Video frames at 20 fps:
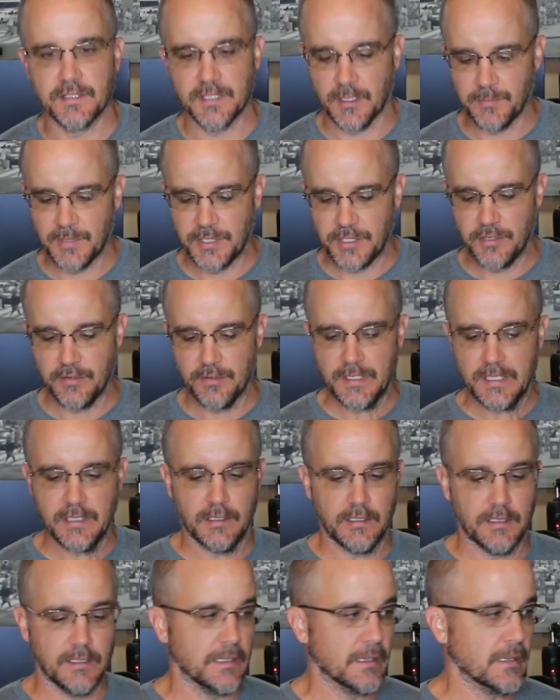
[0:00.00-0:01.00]
that I've been doing
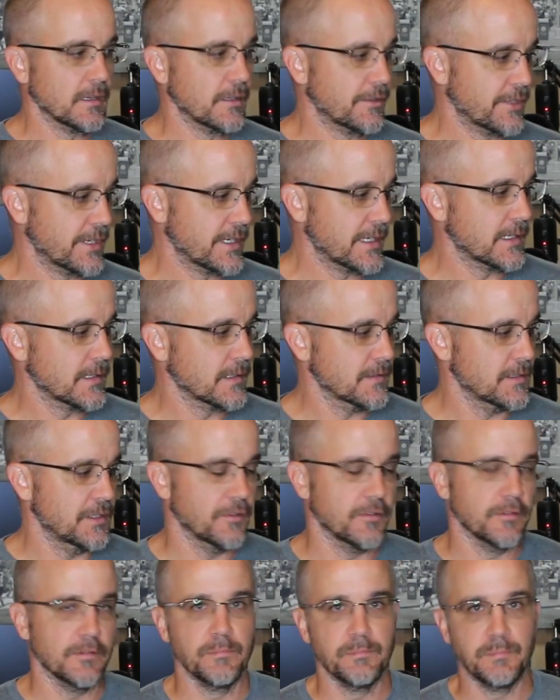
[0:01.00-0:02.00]
on learning, you
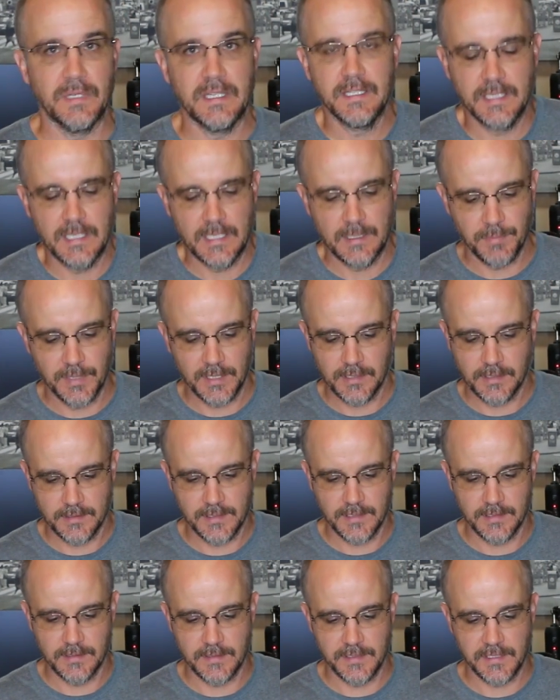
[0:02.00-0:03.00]
know, beekeeping.
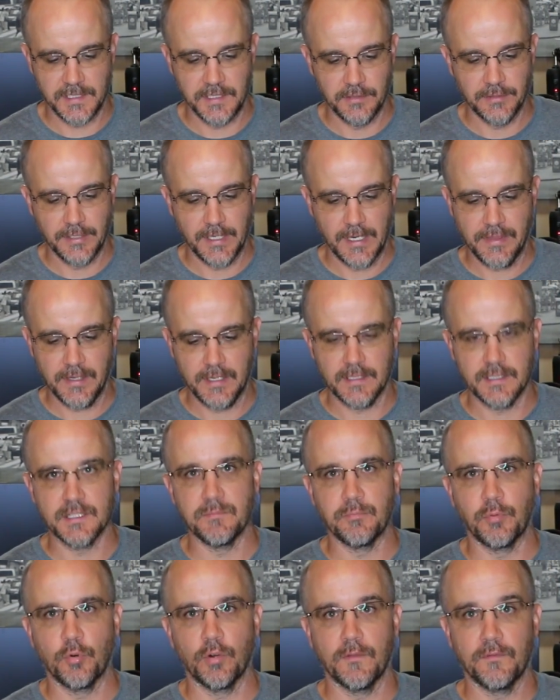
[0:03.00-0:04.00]
It's a skill that I think is
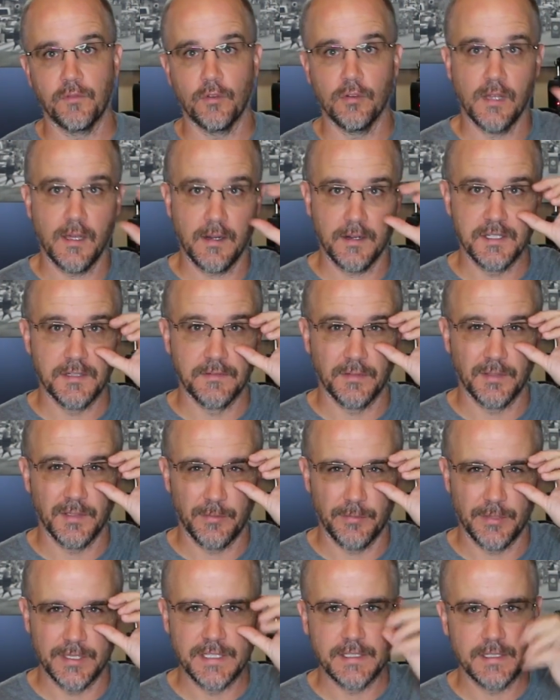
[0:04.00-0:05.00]
important for a lot of different
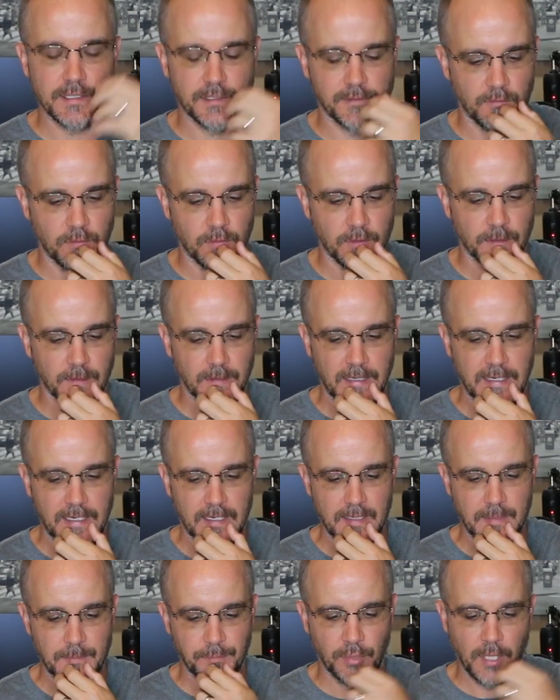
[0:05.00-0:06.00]
reasons for
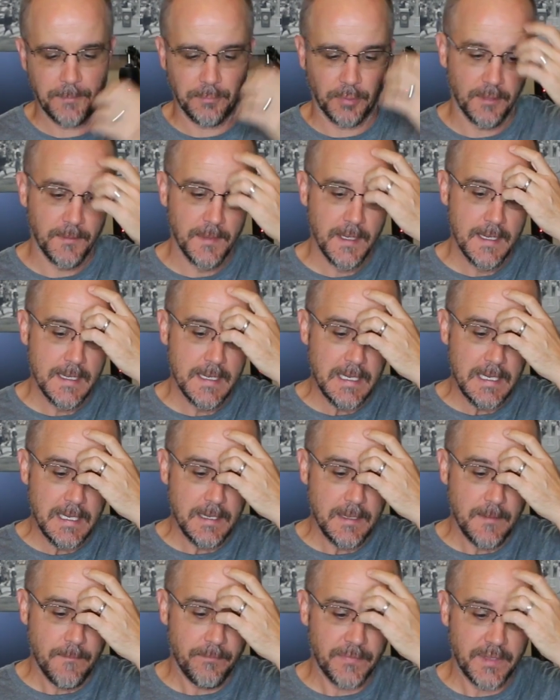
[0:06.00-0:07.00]
a prepper.
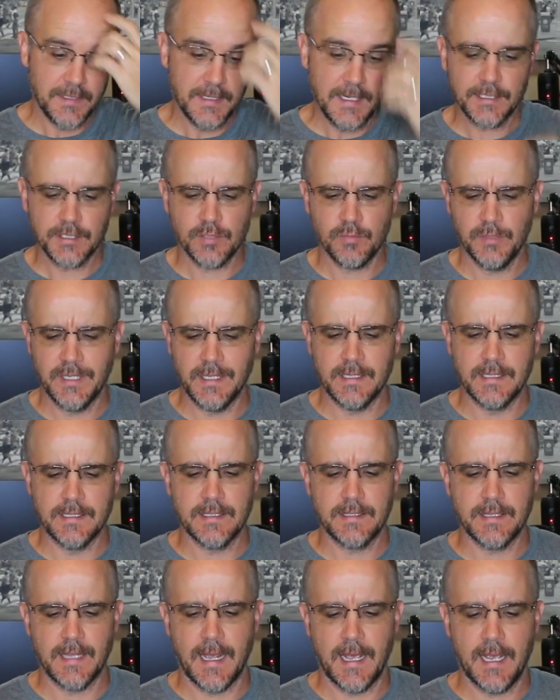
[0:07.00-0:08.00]
The next one
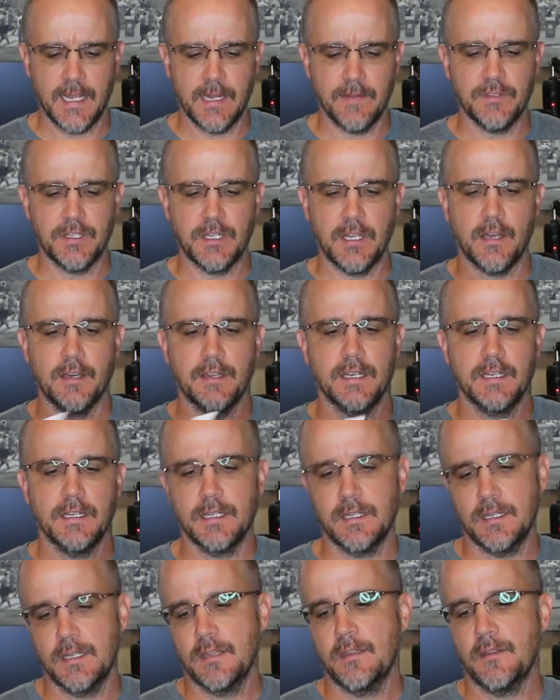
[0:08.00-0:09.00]
is the hive and
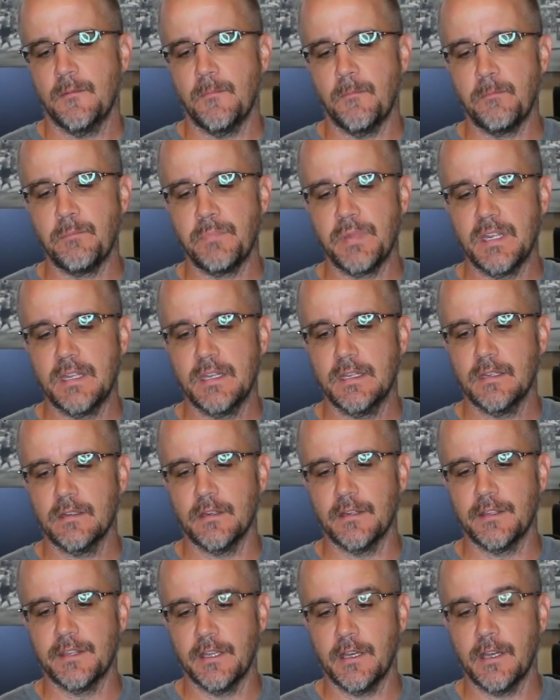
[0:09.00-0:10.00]
honey bee,
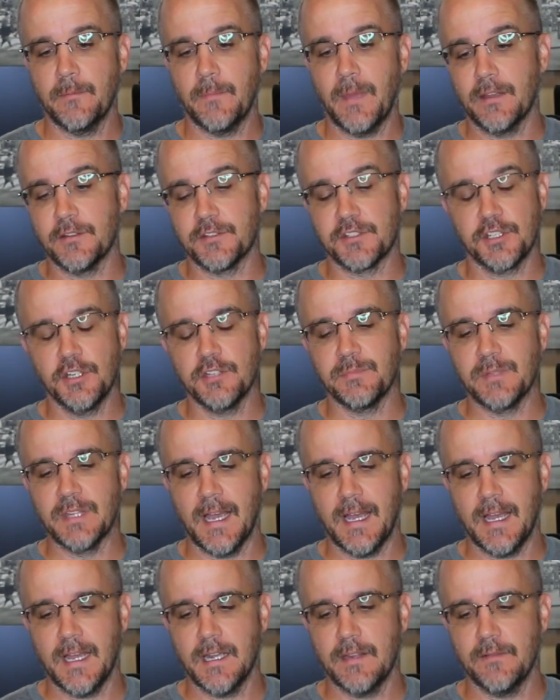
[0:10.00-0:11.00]
uh, the, excuse me, the
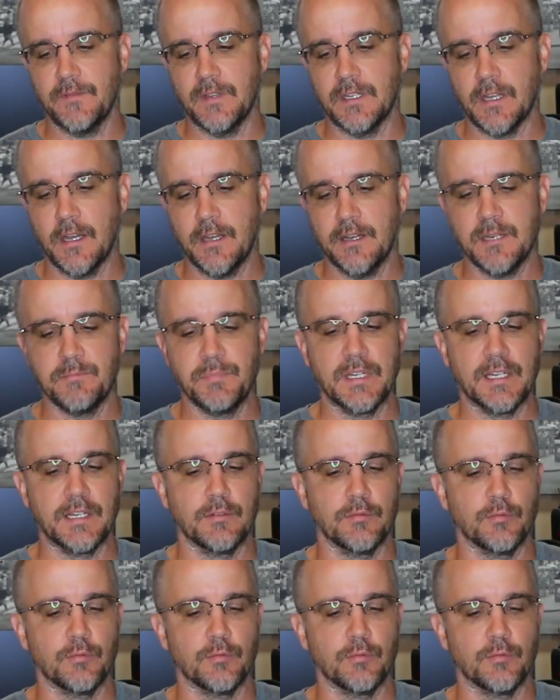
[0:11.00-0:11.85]
hive and honeybee